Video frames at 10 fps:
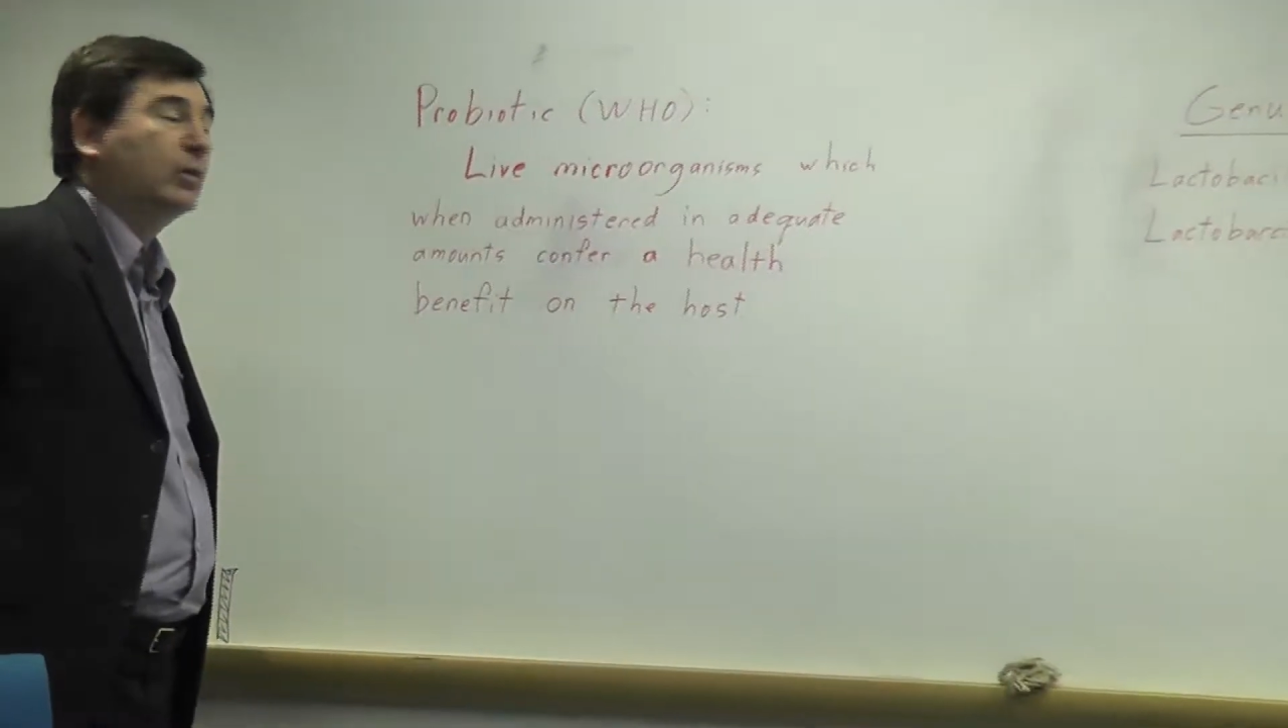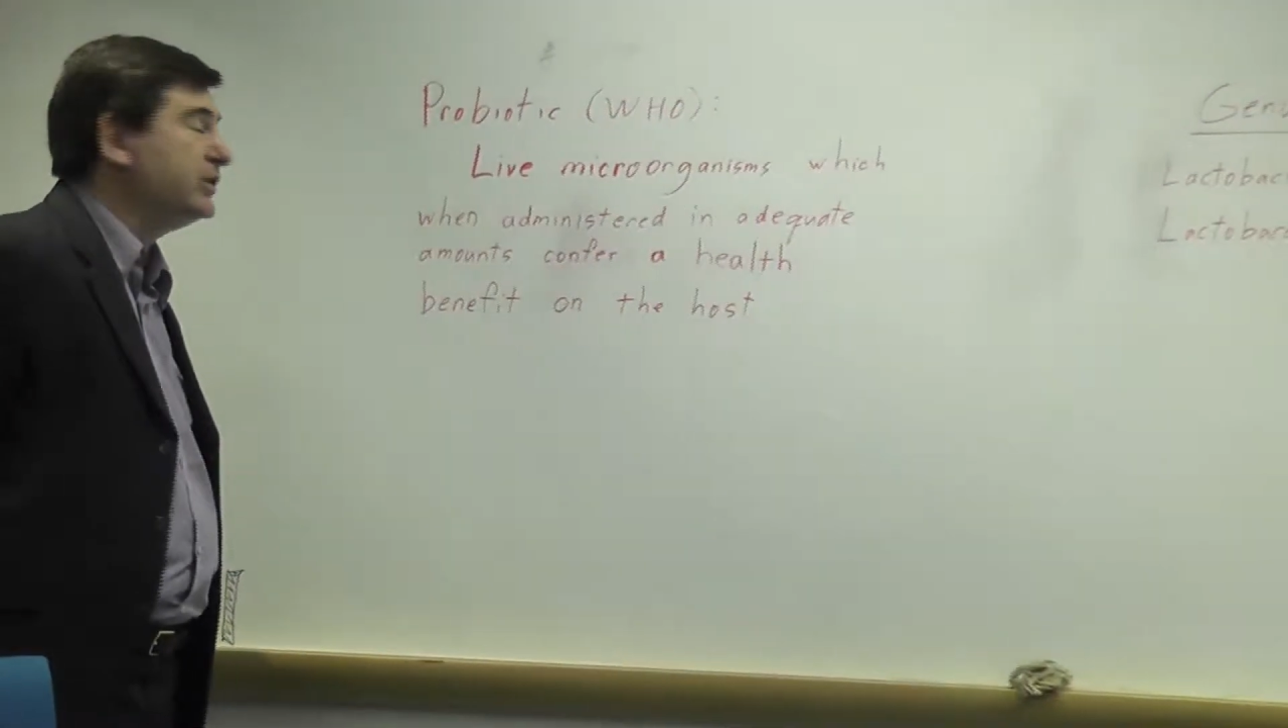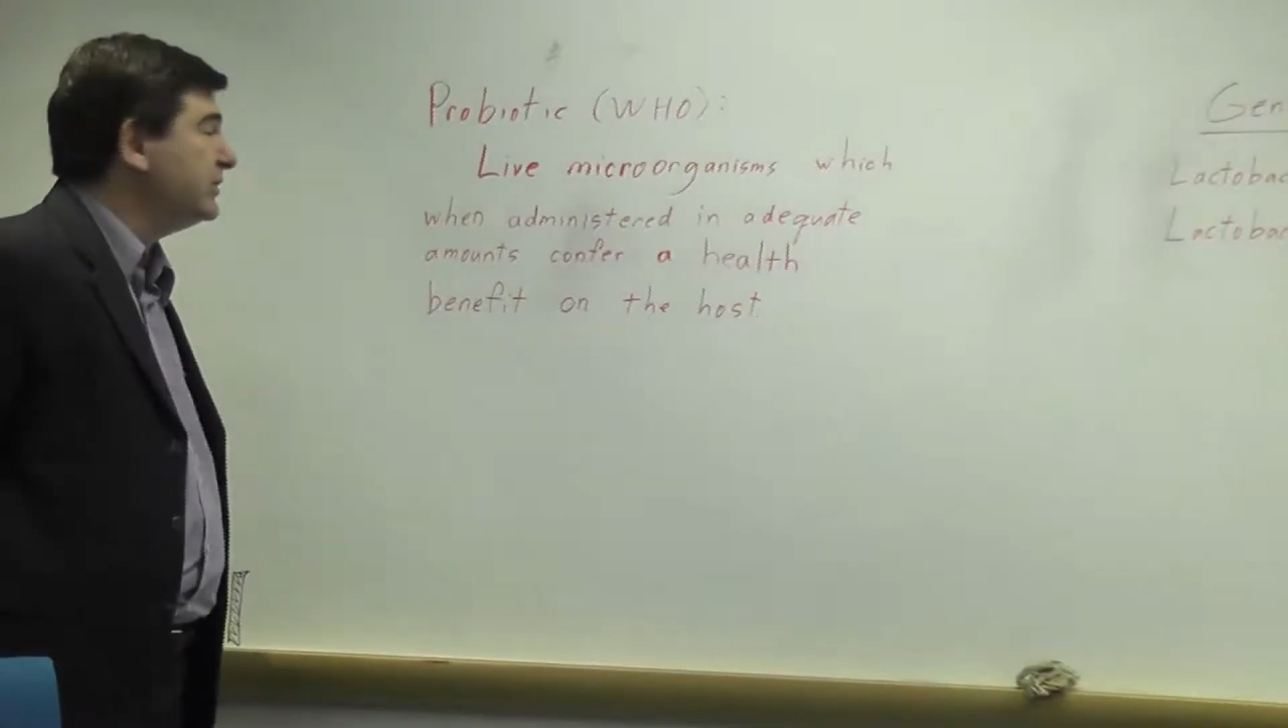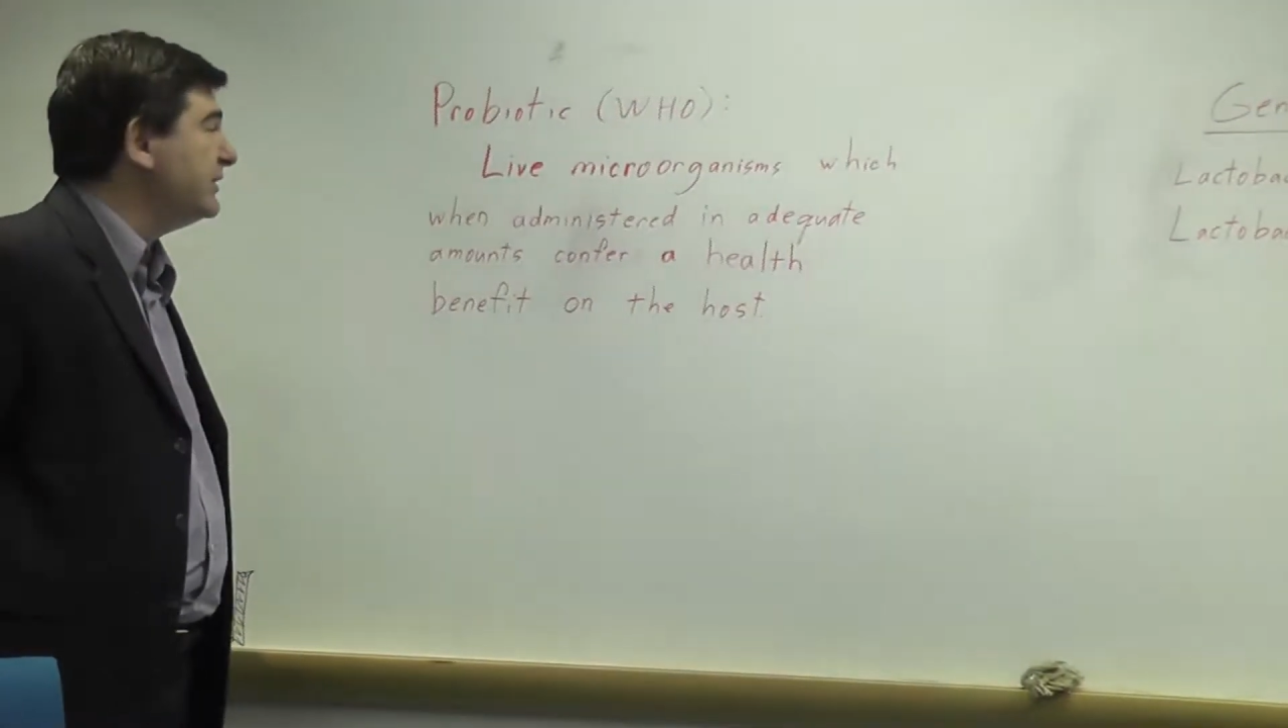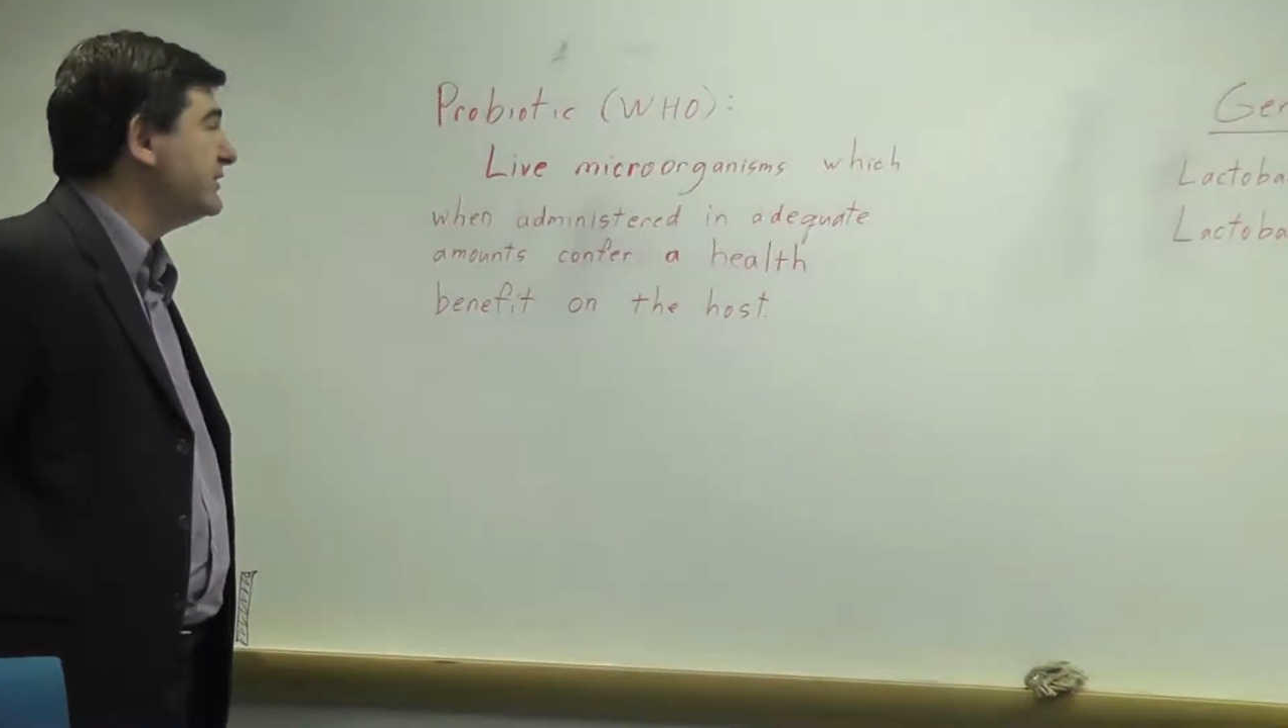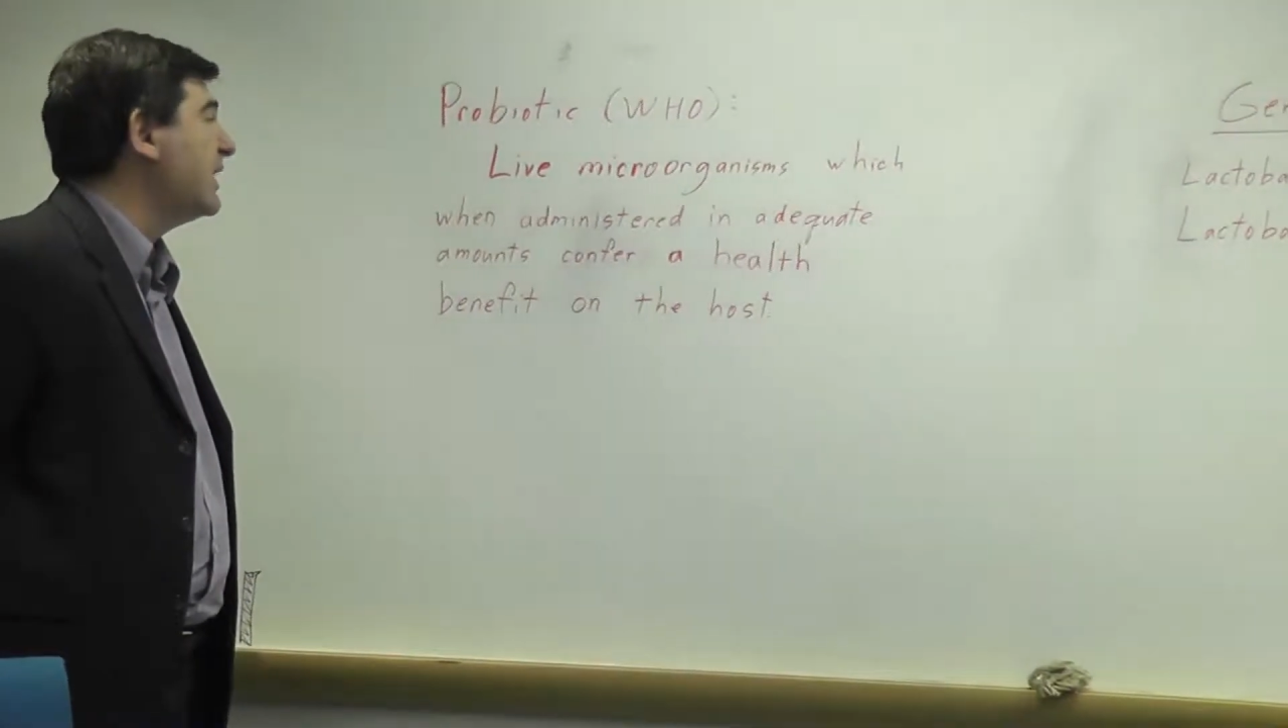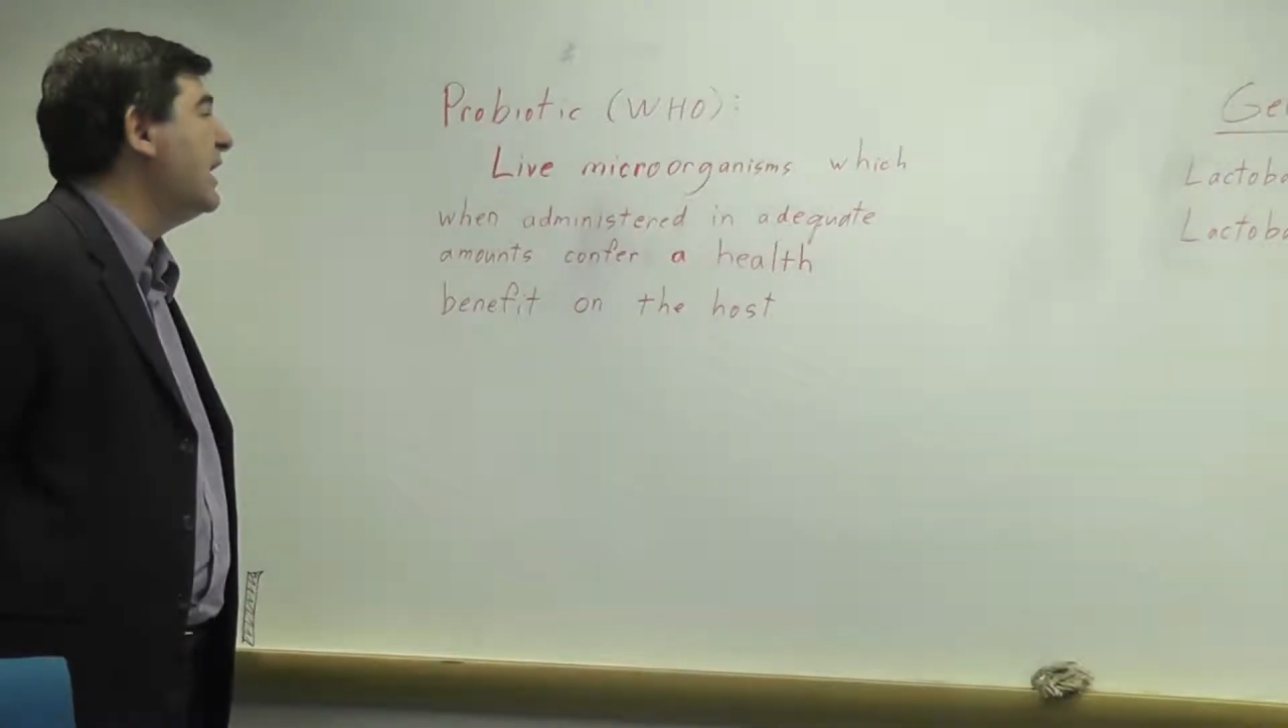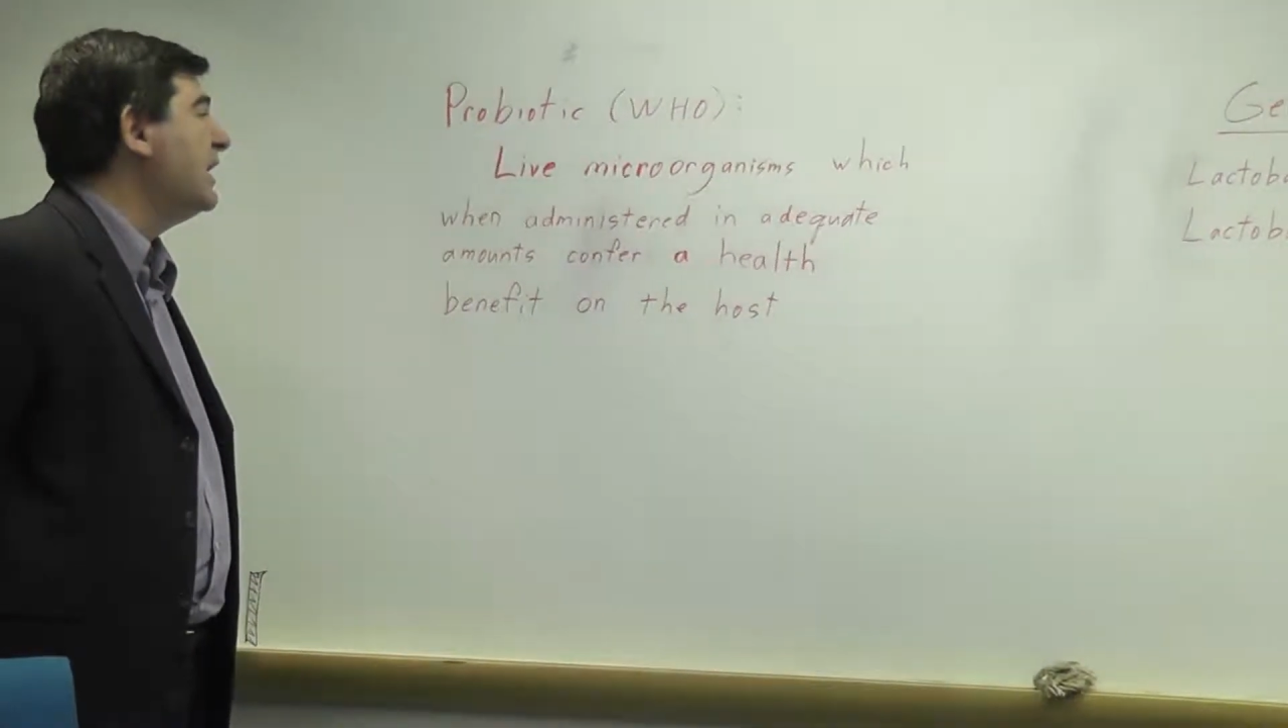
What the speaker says: which is